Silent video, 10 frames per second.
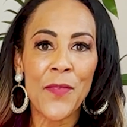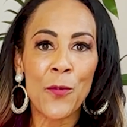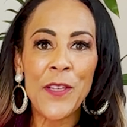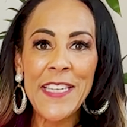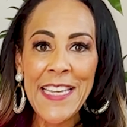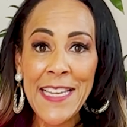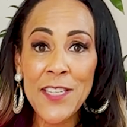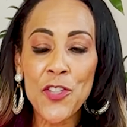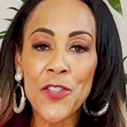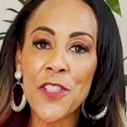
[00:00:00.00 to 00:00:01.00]
We
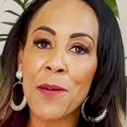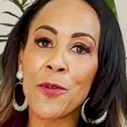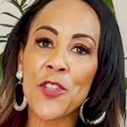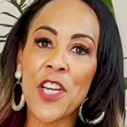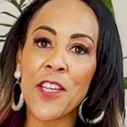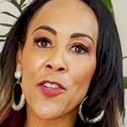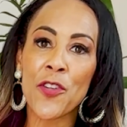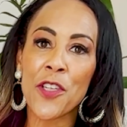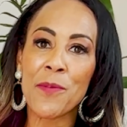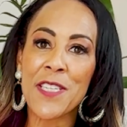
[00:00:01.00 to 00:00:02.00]
need you to double check your
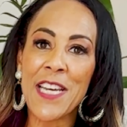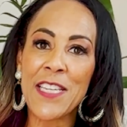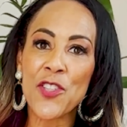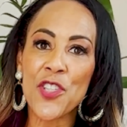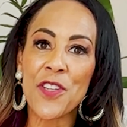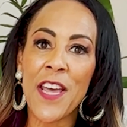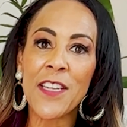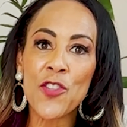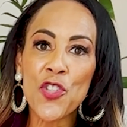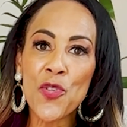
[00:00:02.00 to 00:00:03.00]
documentation and
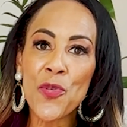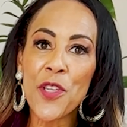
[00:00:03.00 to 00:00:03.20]
ensure